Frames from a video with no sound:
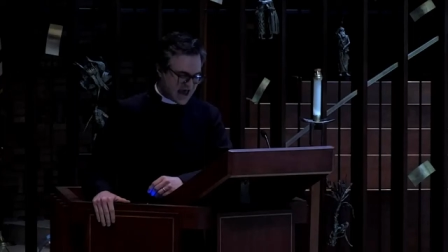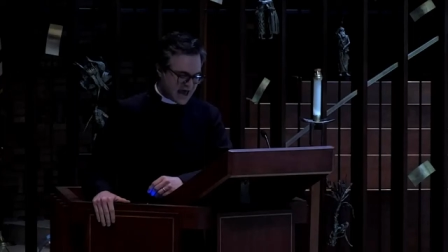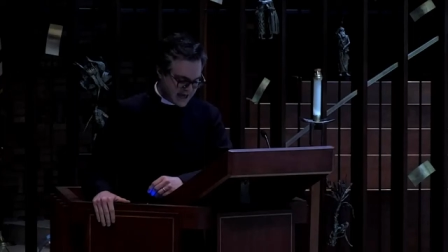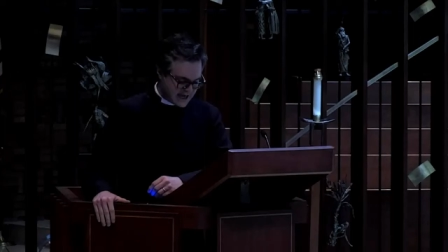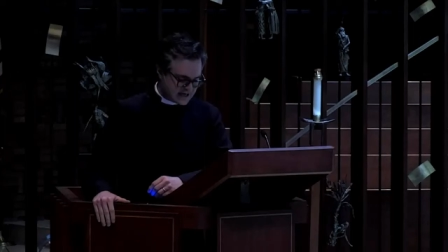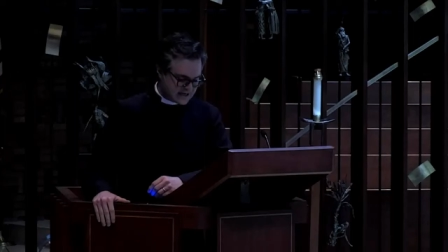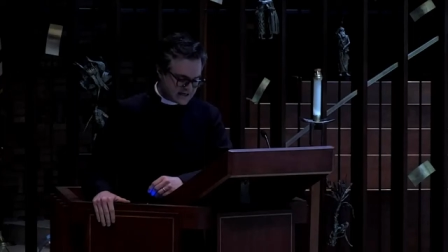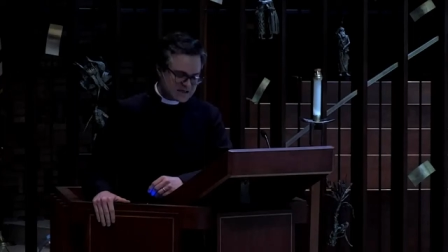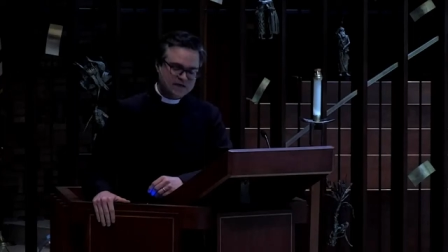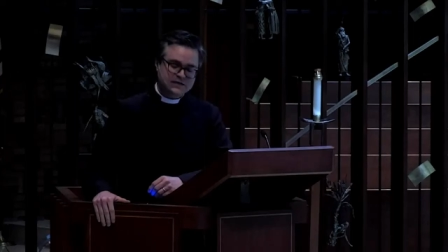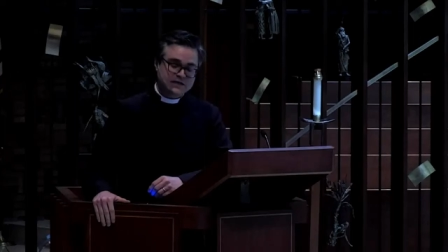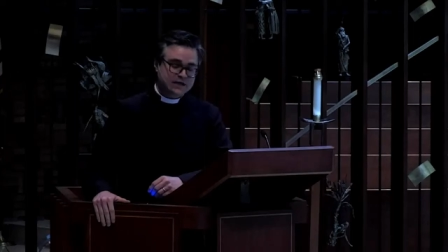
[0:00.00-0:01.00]
and
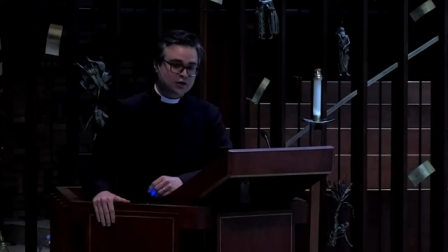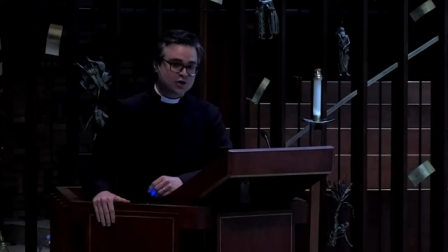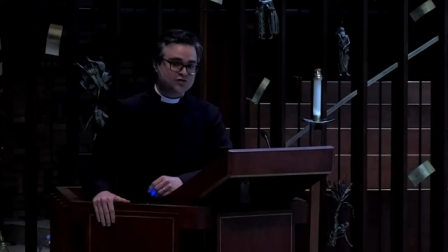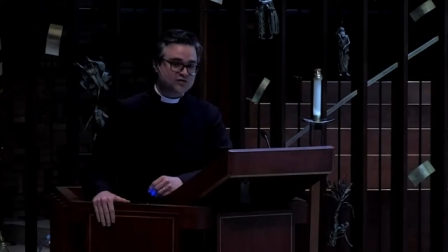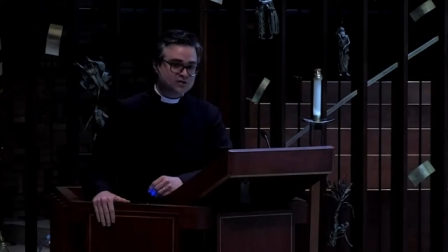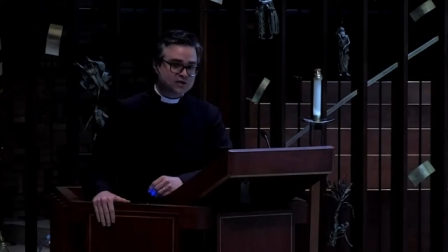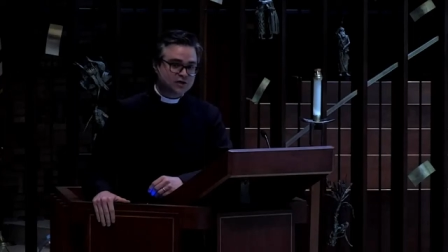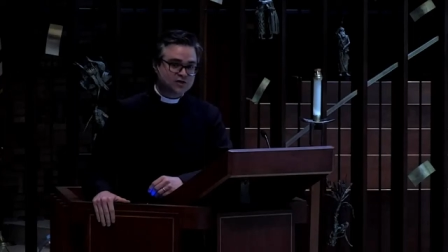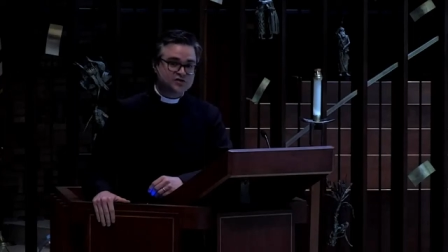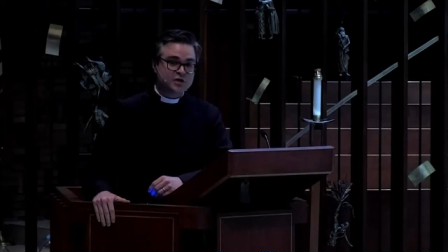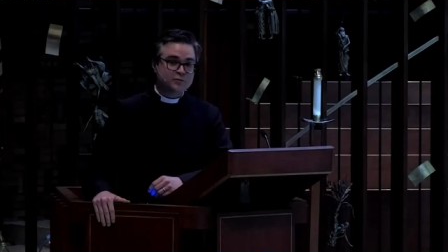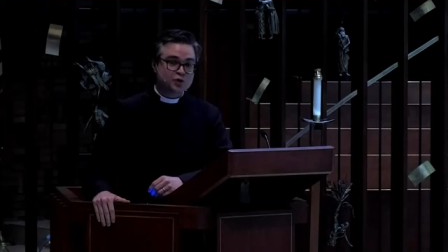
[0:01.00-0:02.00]
that there are still
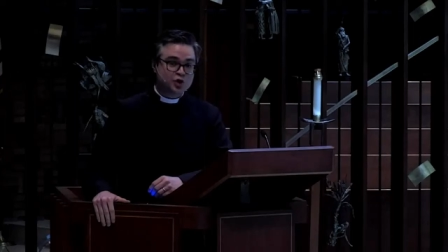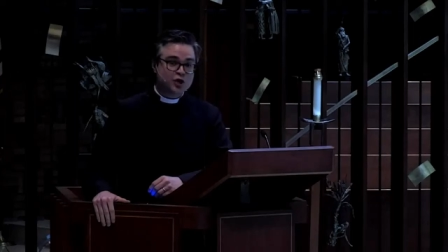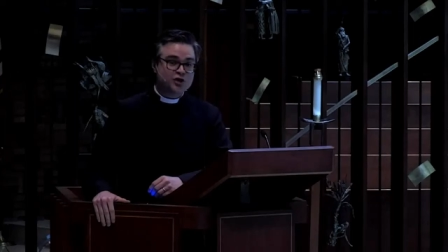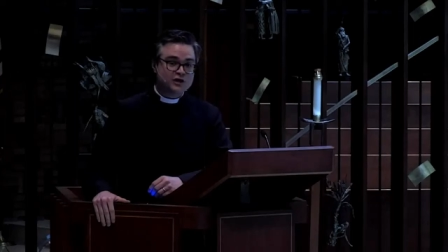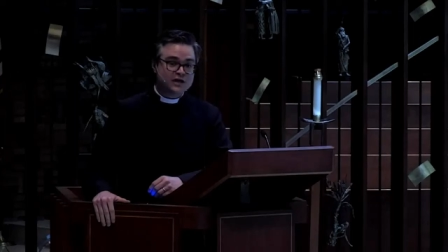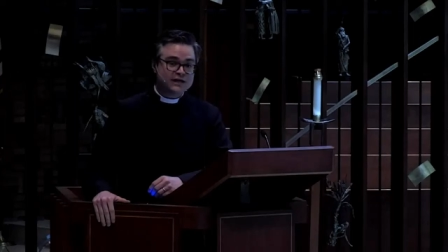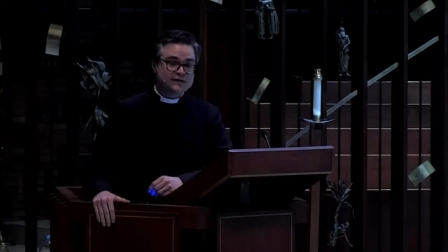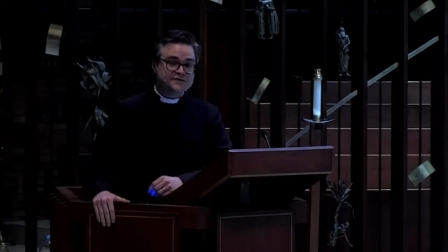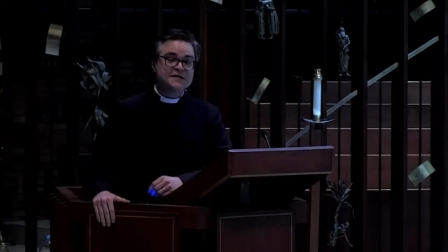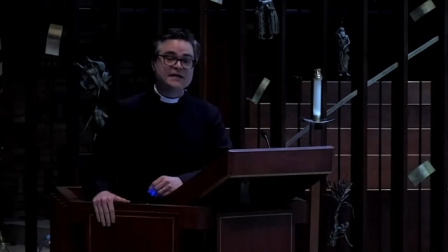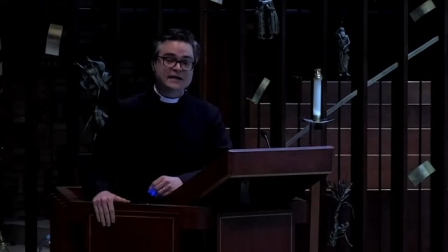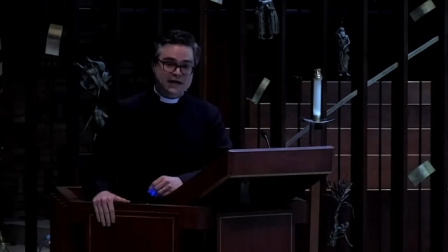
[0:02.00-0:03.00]
some good
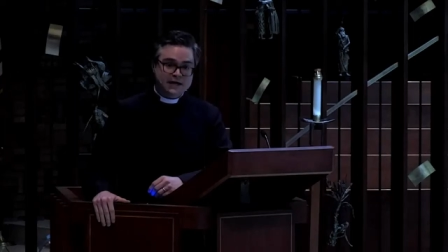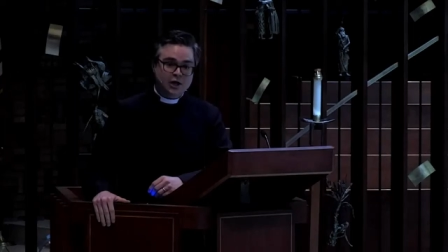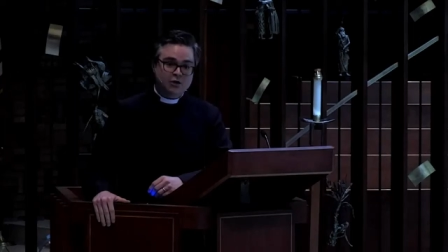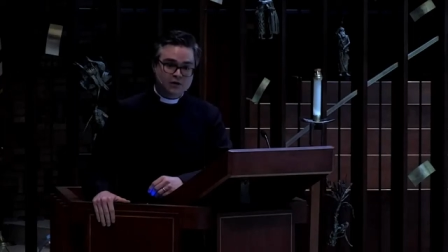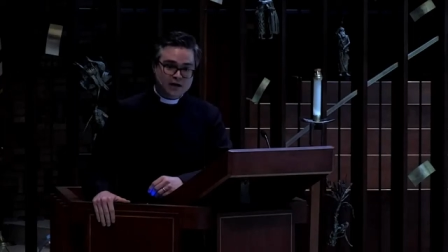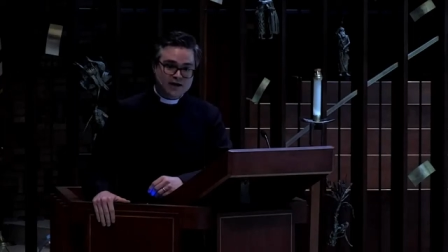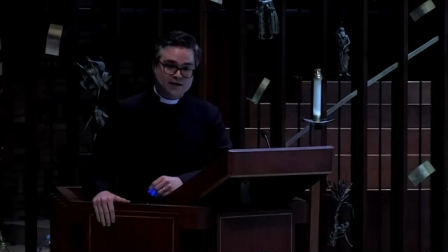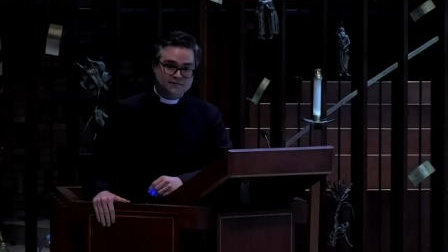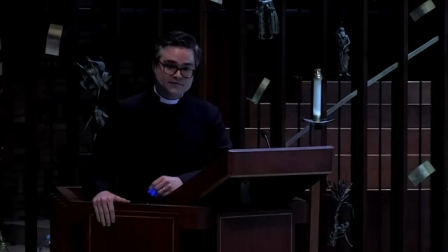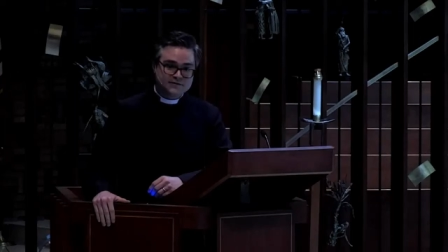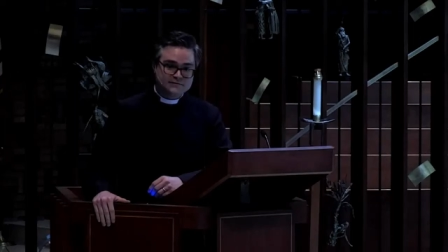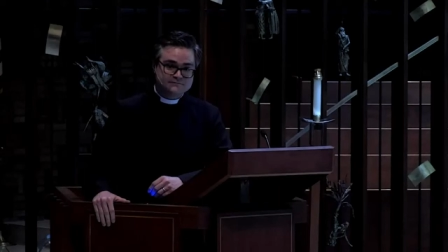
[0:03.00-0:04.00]
things in our
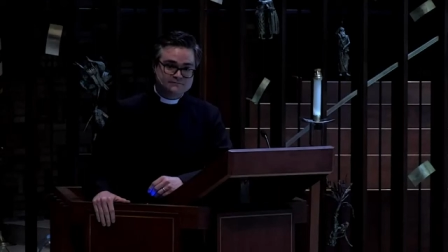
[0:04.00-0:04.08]
lives.